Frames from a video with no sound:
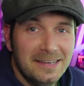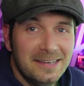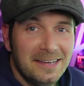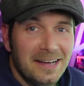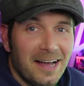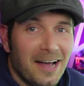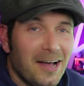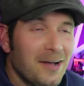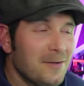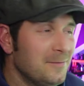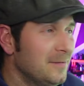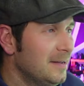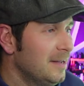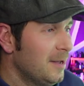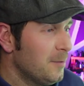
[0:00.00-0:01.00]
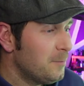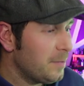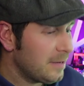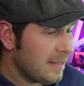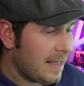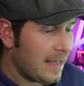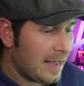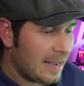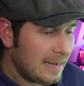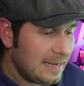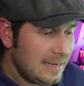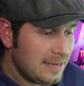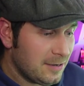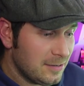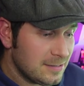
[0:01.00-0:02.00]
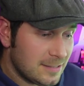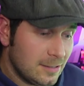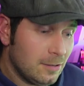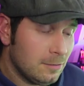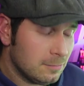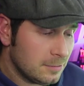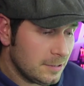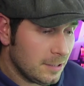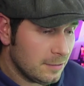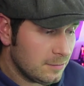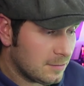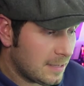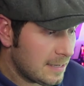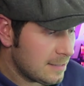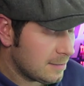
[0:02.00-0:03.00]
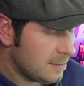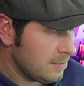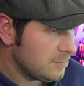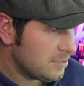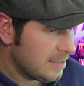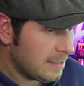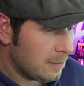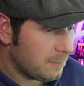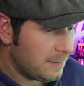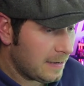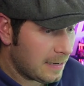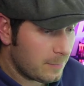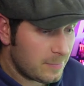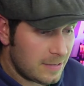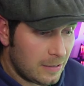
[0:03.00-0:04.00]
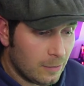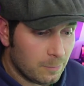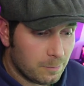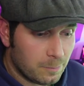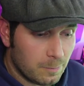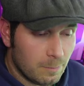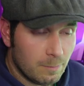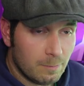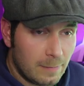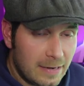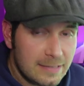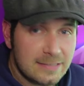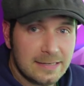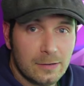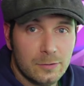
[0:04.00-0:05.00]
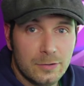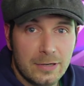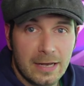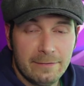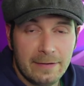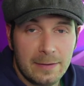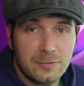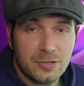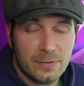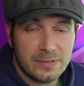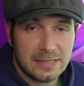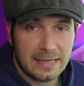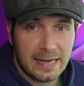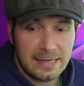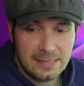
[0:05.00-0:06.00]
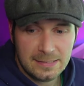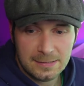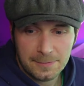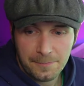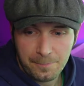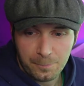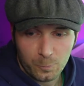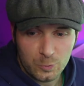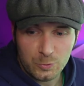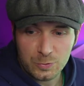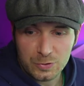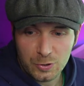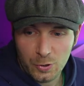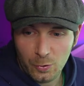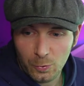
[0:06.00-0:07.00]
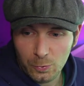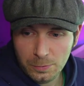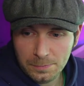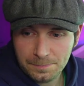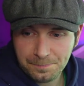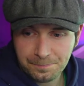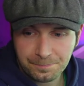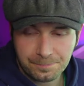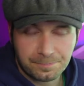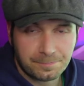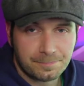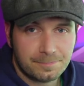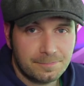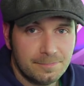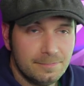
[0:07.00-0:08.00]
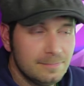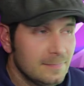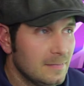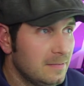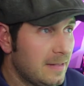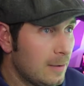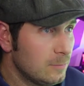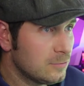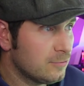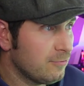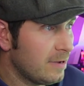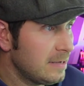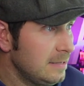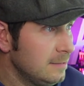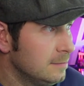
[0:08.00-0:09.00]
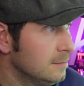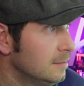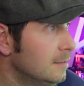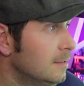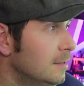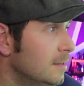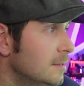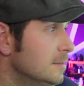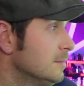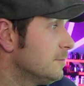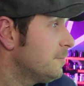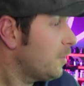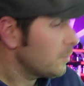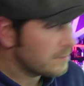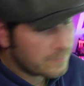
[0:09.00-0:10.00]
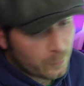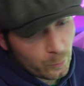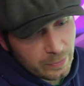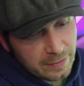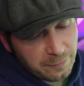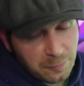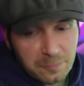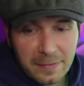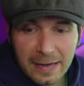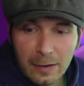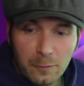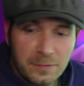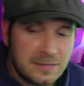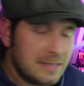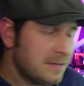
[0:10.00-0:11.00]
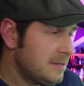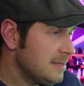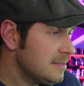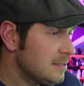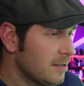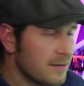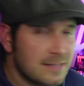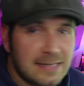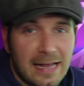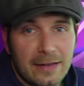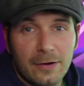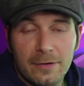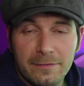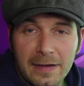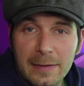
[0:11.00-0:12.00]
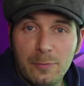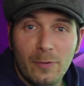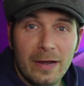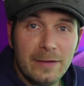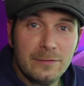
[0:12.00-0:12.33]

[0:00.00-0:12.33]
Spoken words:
But, yeah, he kind of said, oh, you know, go and check out FlatCap. And then I managed to get on the UK Vape Show as a guest, which was cool. That was great. Fast forwarding from that, obviously, things like the Saturday Night Vaporwave.